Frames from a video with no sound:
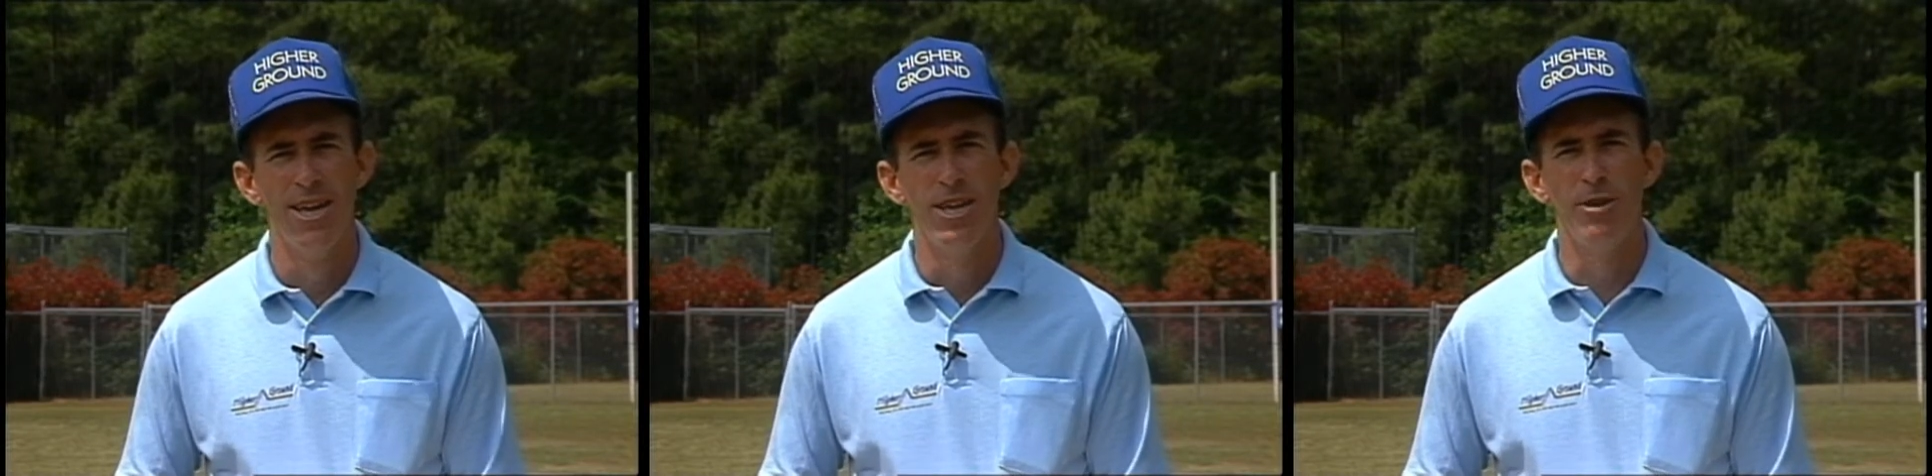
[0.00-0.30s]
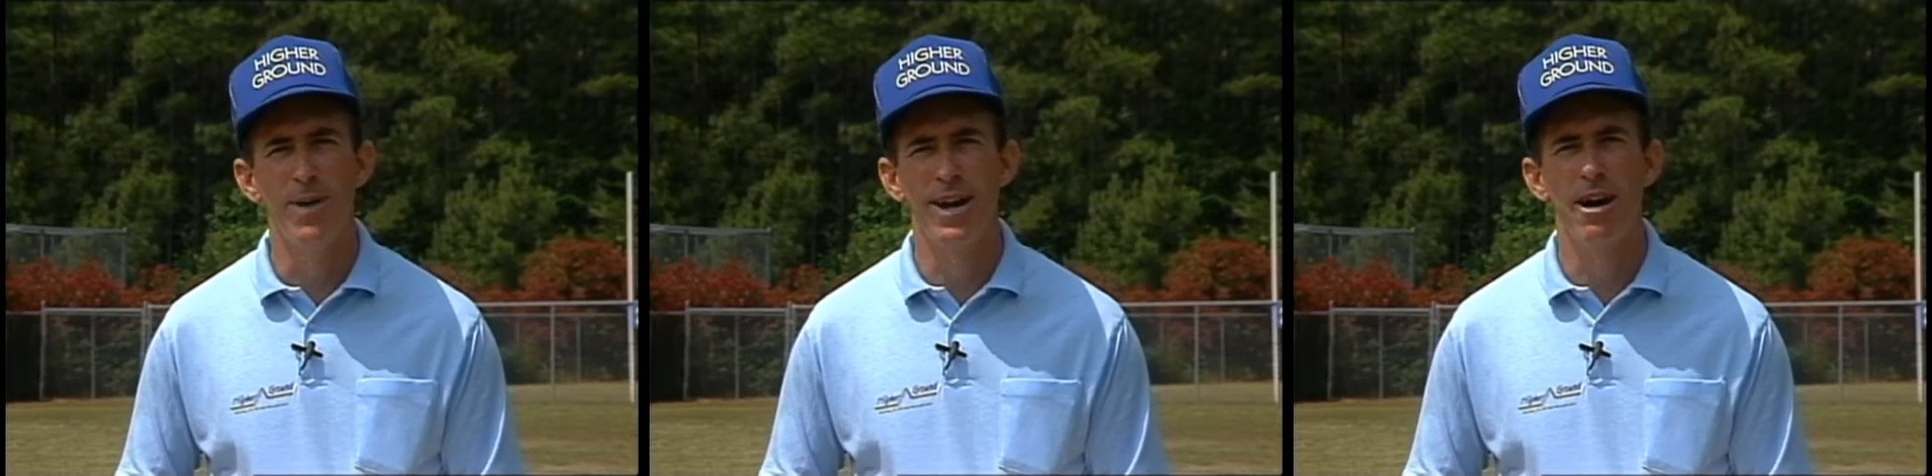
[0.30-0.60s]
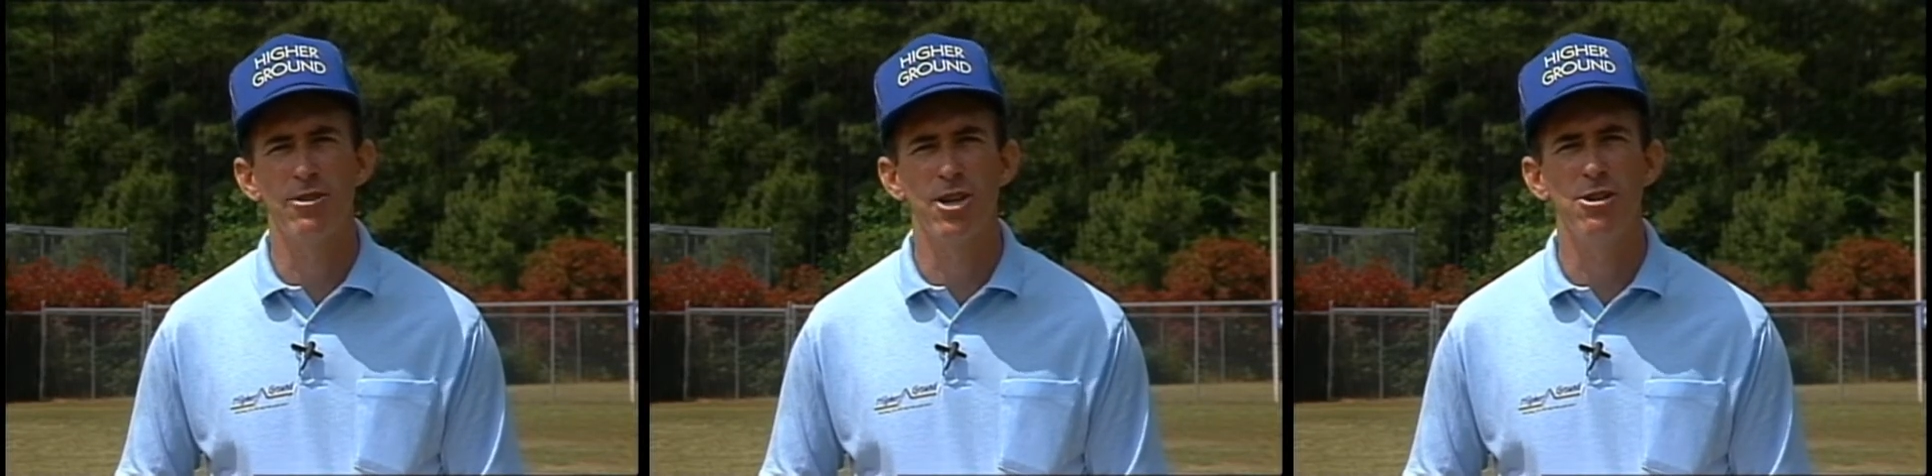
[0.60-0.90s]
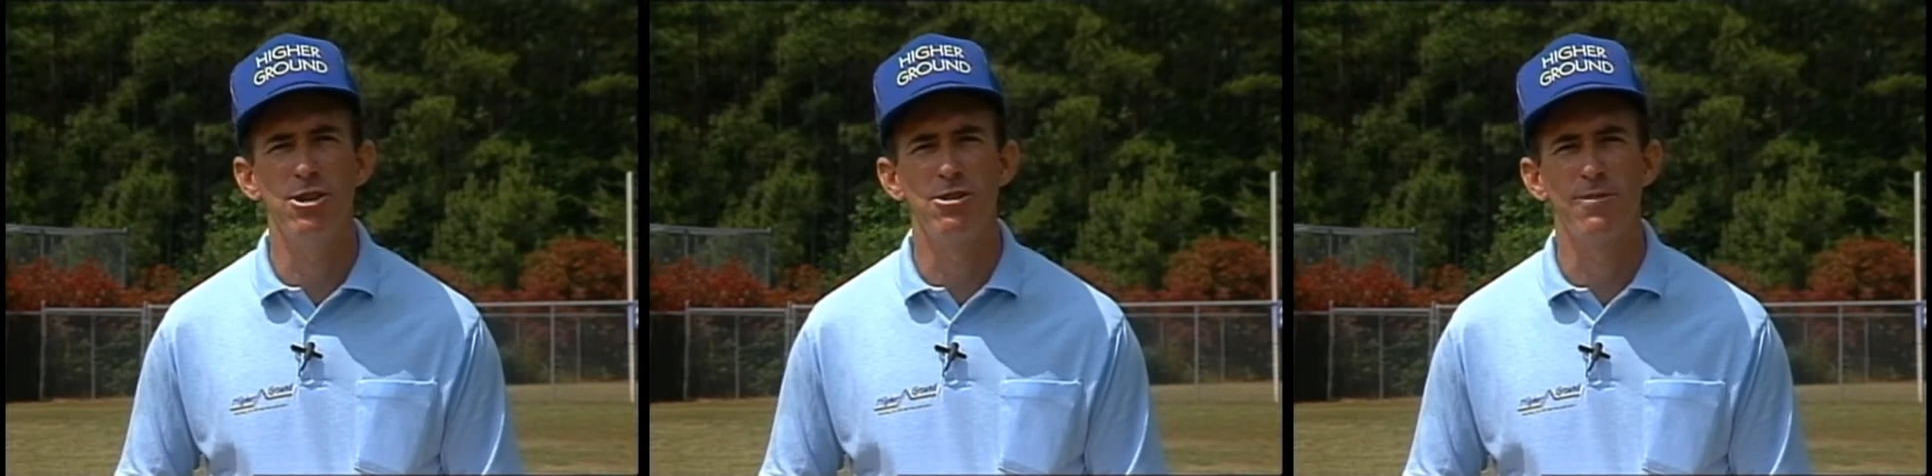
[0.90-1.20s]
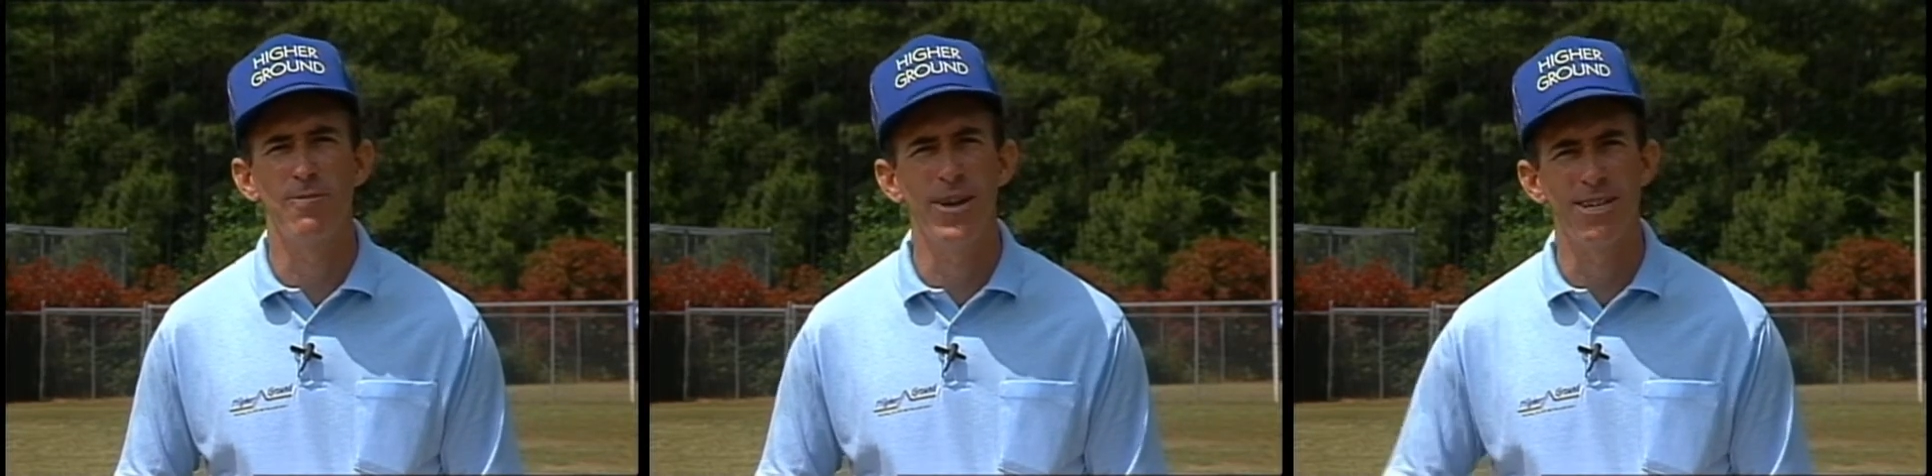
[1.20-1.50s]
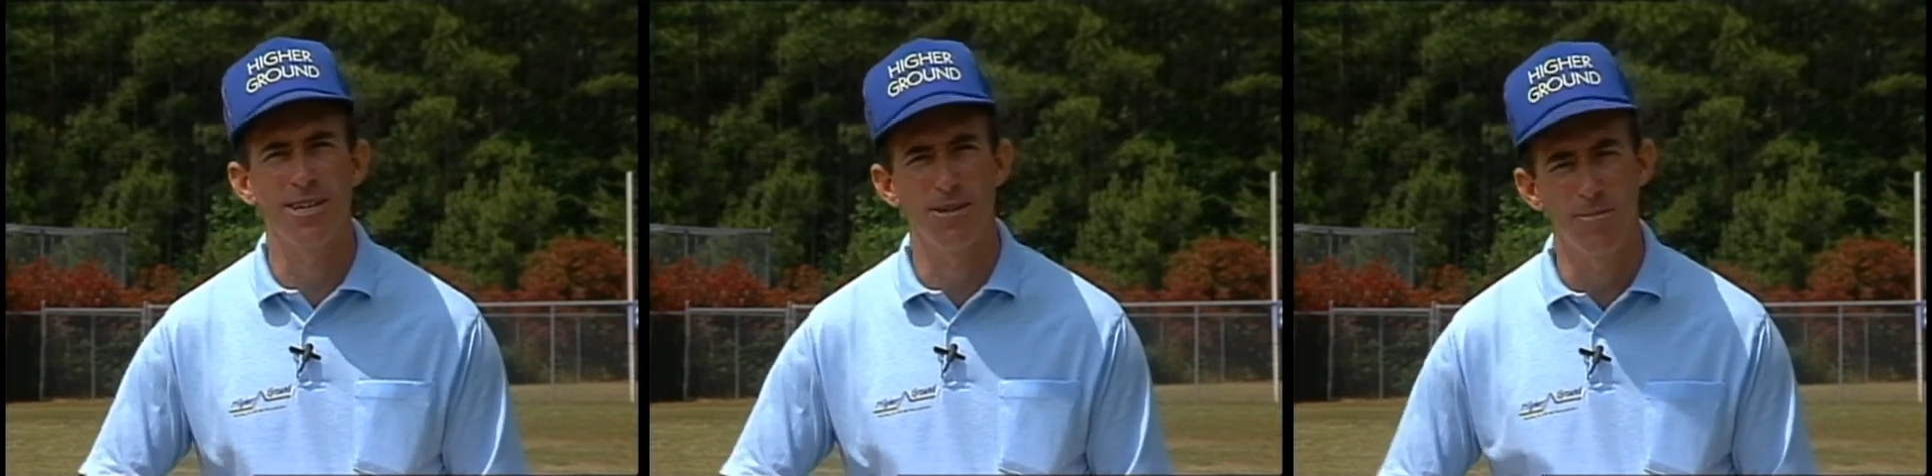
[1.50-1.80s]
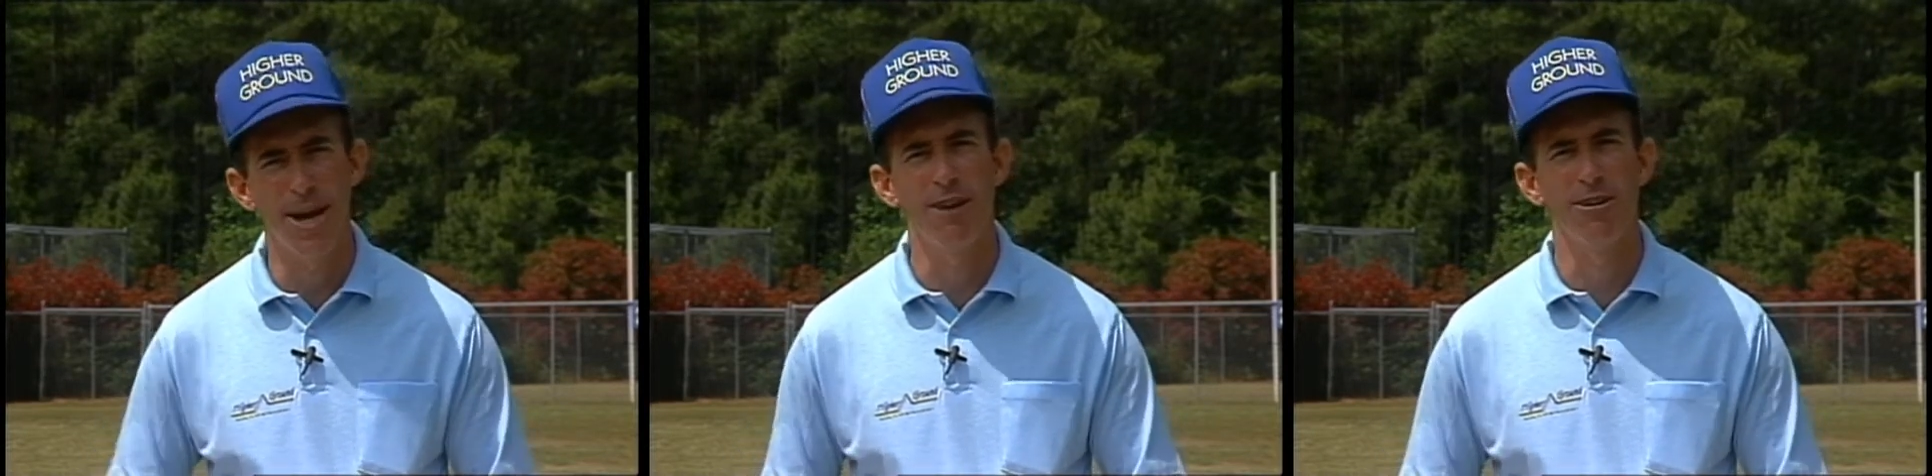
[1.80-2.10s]
You might also use a fence as a
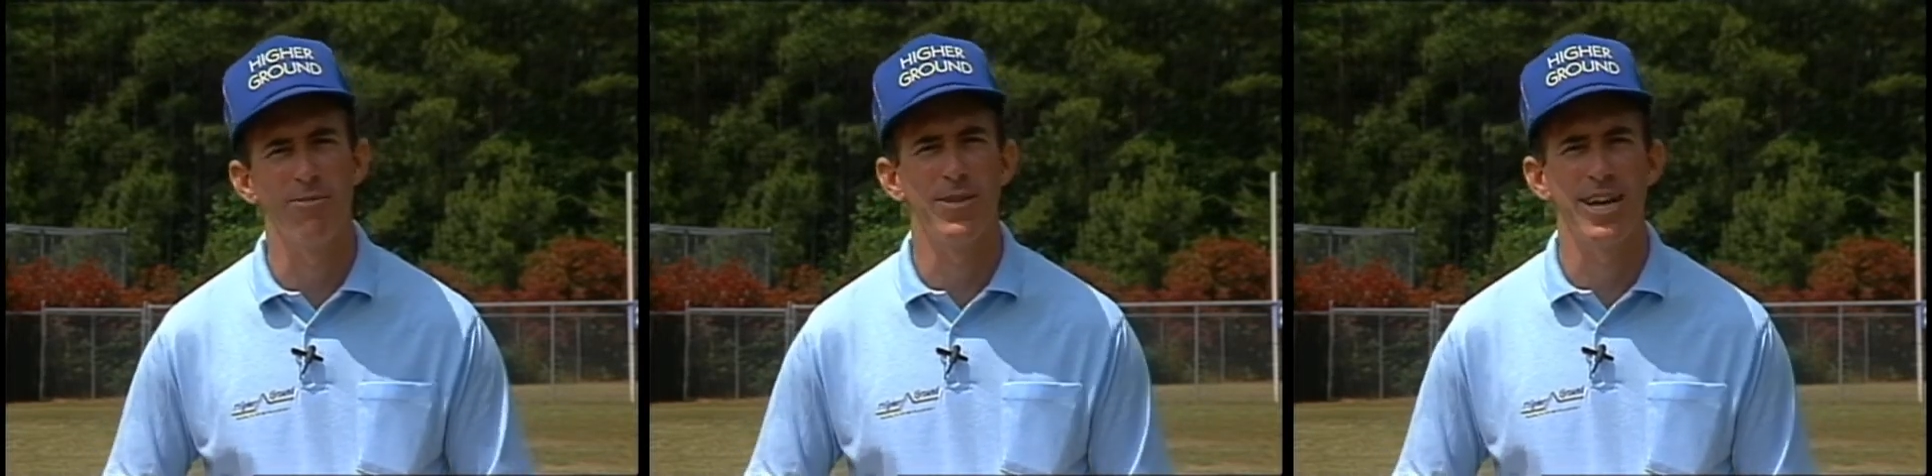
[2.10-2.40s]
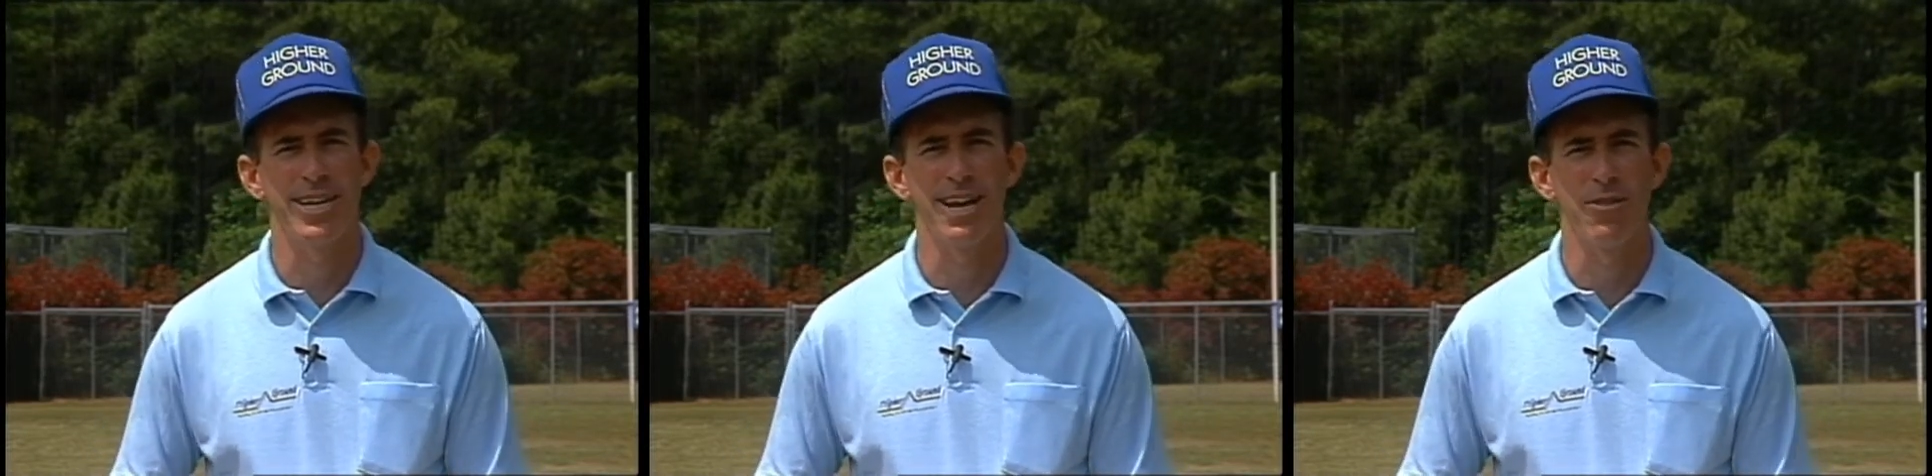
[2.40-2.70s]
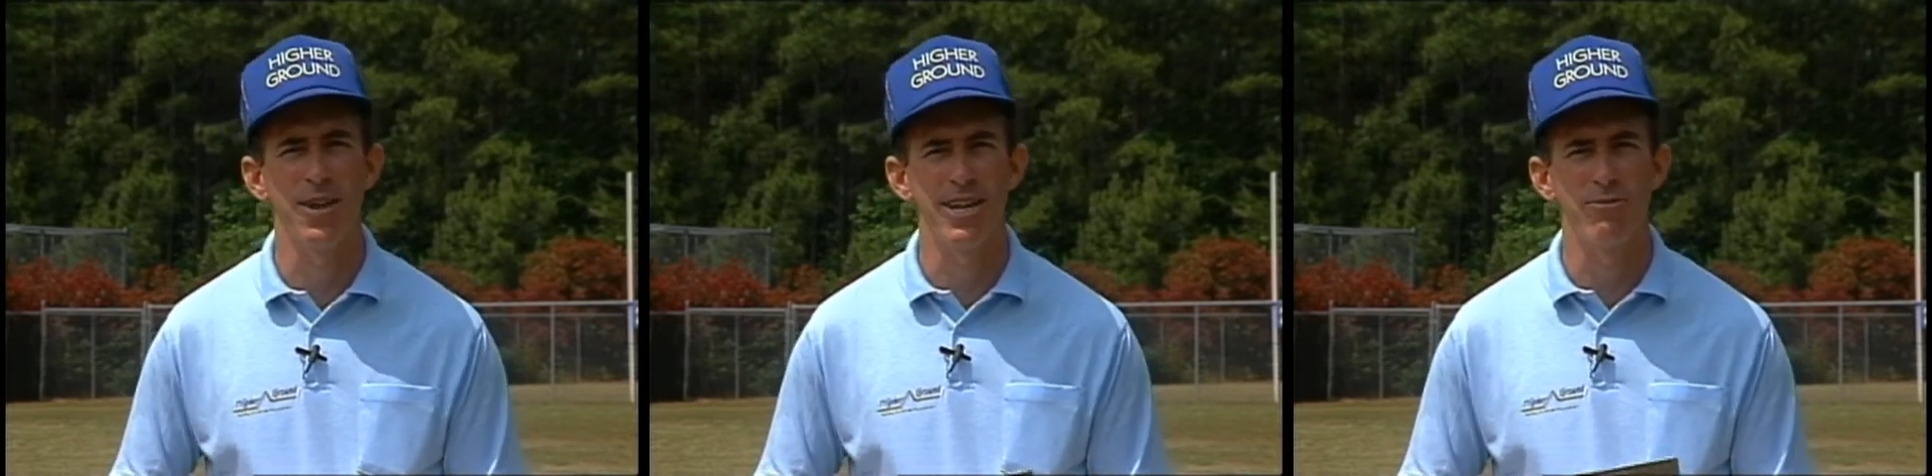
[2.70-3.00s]
barrier for that kind of thing,